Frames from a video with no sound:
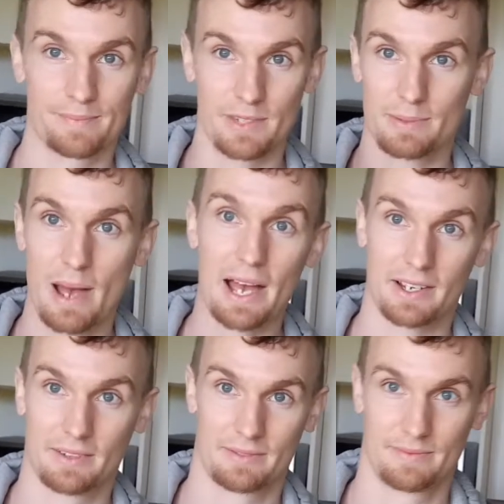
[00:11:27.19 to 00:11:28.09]

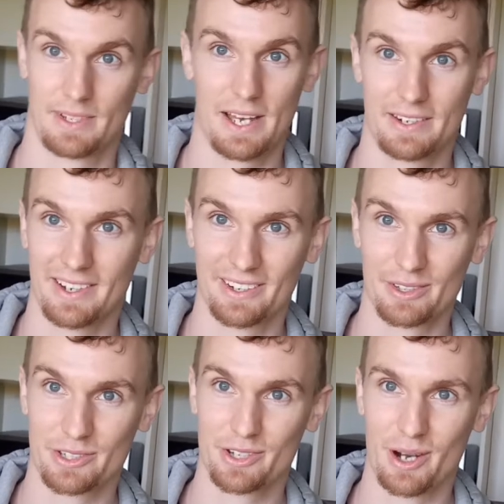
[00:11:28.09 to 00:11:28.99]
smack and I
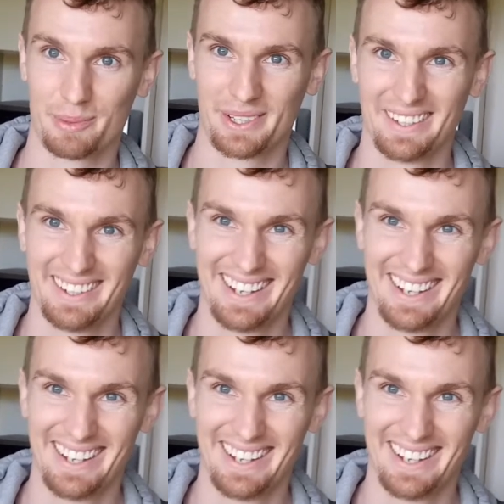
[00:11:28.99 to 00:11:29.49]
don't stop.